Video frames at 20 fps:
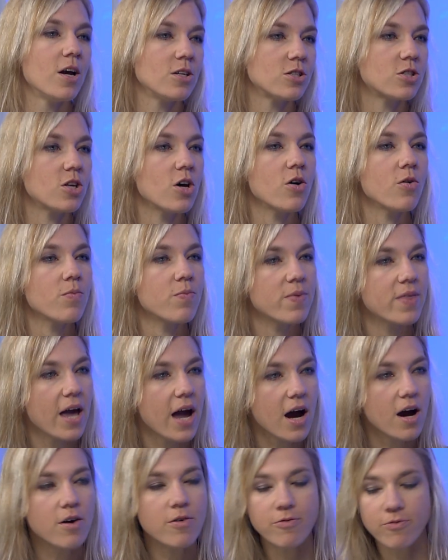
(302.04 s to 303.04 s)
So
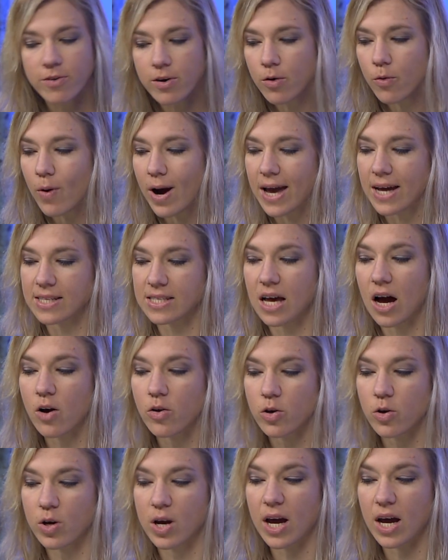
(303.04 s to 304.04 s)
there are a few ways
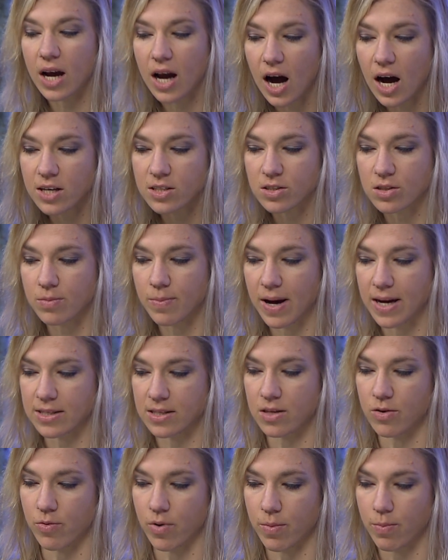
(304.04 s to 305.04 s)
how you can
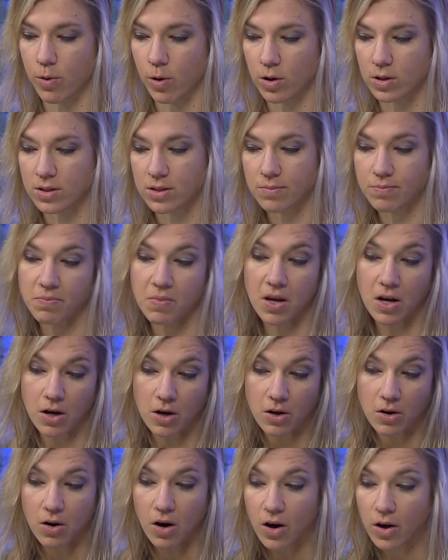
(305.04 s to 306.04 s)
customize the reports.
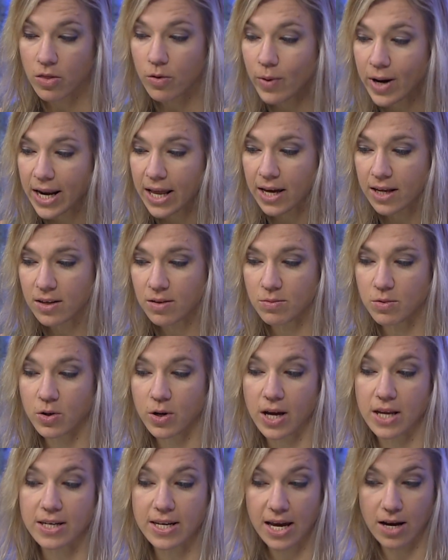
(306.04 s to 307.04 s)
On the one hand, you can